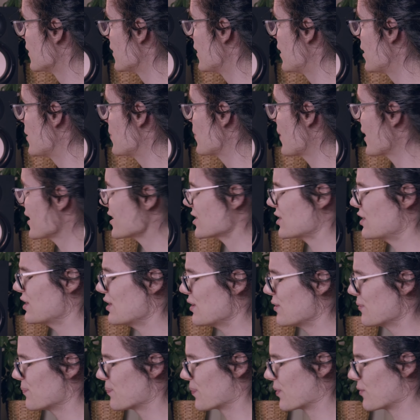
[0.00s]

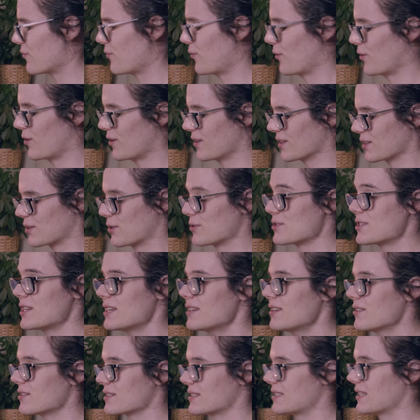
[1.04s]
Actually, for
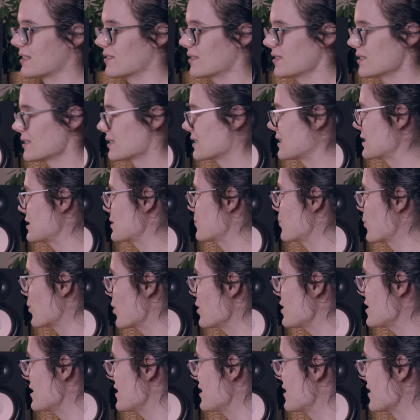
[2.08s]
continuous signals, it's
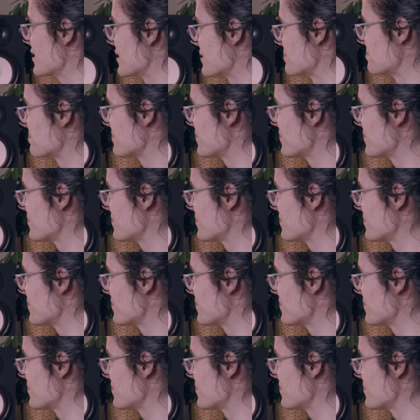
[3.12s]
pretty